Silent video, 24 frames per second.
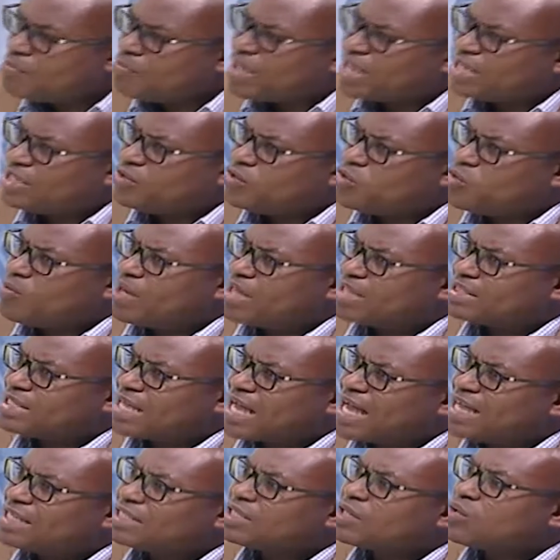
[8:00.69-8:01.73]
But you must
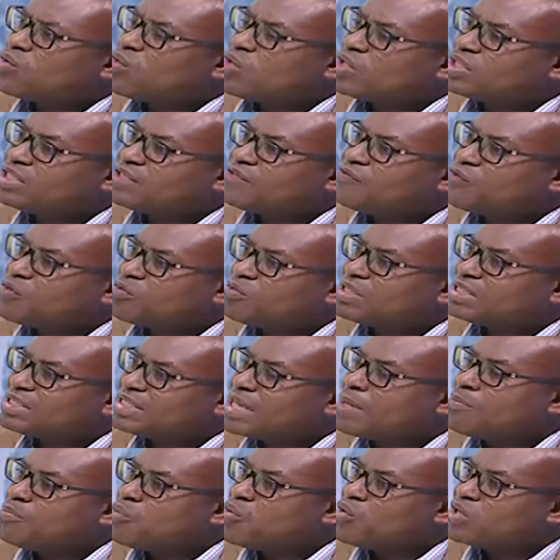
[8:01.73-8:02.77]
ask a question from a
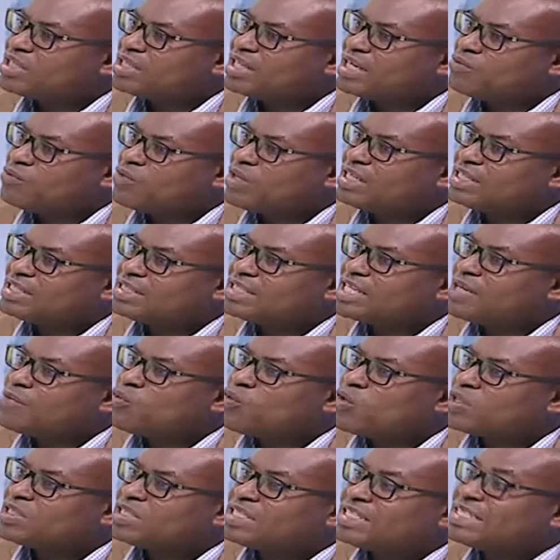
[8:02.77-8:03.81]
standpoint that when the same
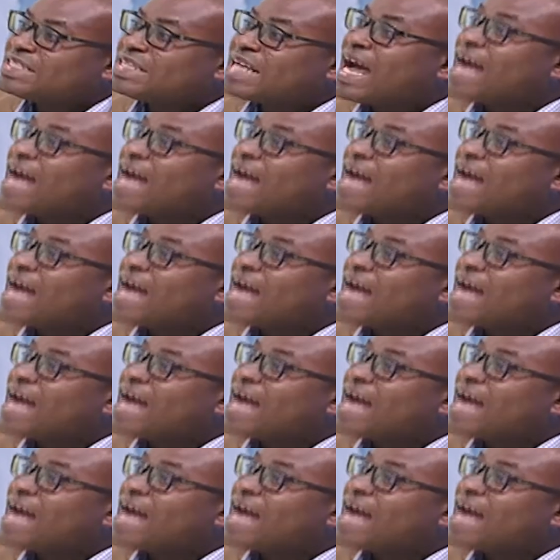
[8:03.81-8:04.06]
question is